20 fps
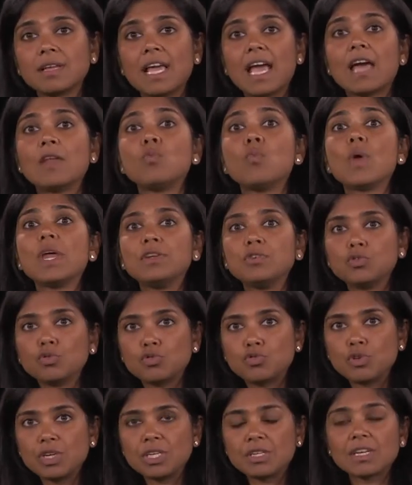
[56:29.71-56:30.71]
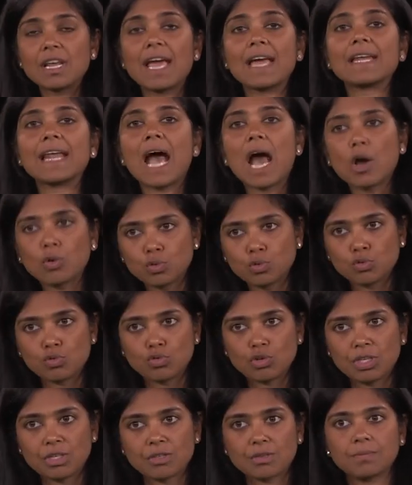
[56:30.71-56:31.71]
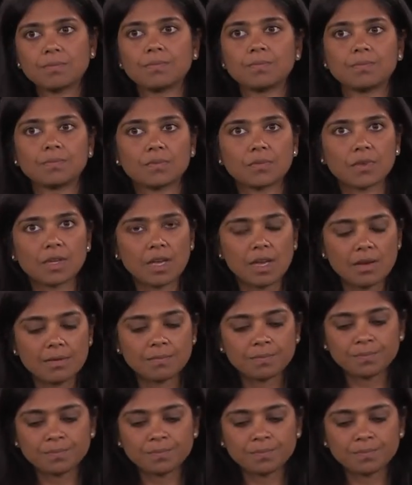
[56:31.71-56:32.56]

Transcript: and when to treat, and how to treat. Okay.